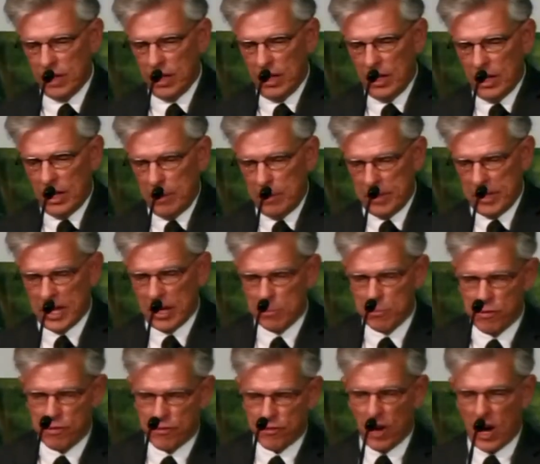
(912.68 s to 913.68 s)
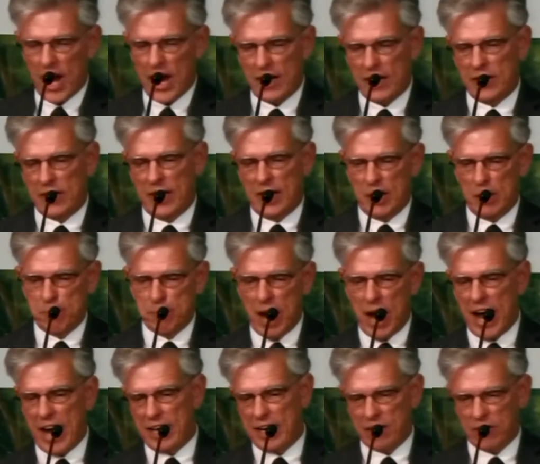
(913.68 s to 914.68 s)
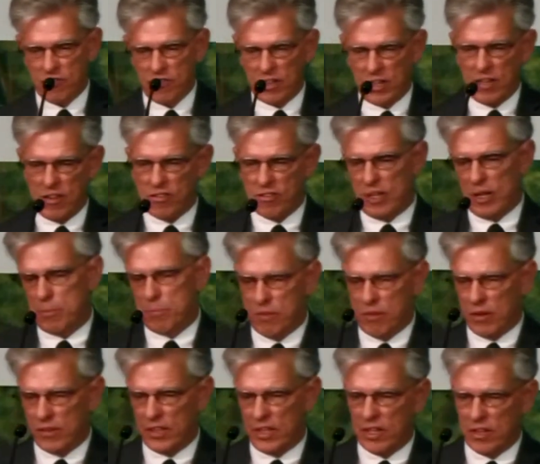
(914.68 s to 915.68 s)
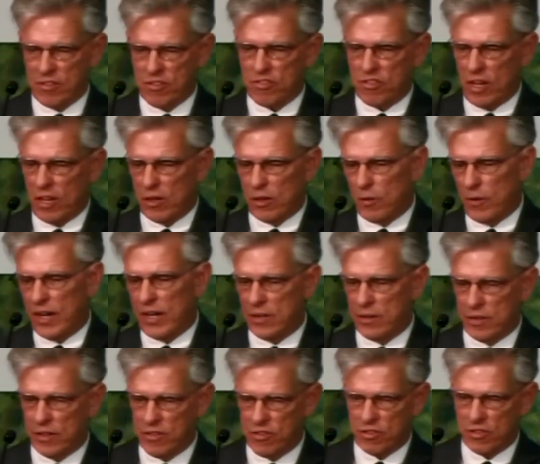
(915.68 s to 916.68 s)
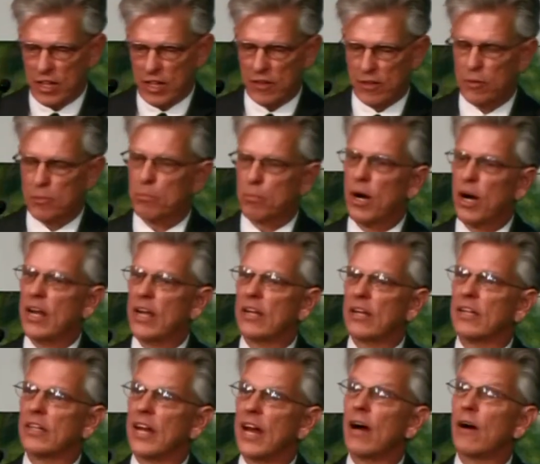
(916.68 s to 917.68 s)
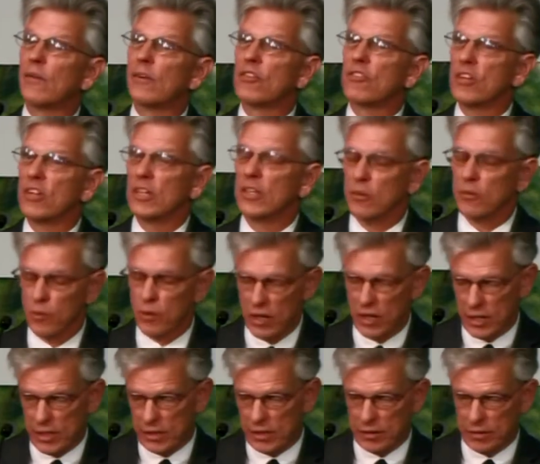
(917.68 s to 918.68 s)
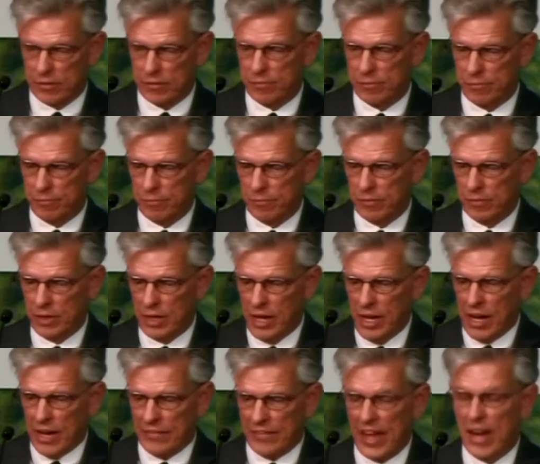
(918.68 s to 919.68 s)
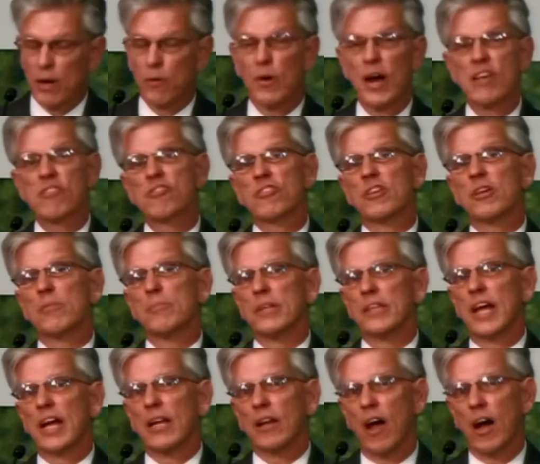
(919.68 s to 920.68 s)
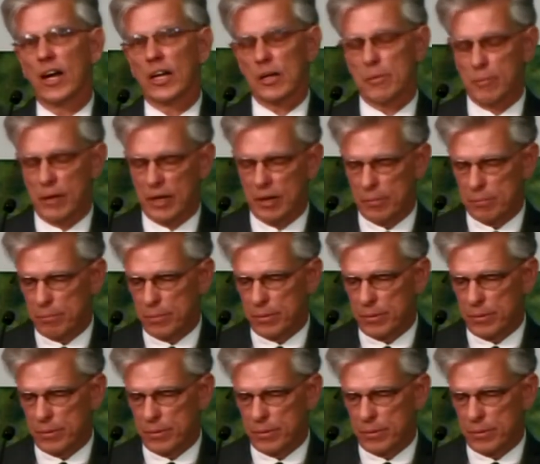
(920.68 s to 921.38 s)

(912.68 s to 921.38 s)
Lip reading: He becomes frightened and he panics and he steps on the accelerator instead of the brake, and now it's hit and run. And they arrest him and they lock him up.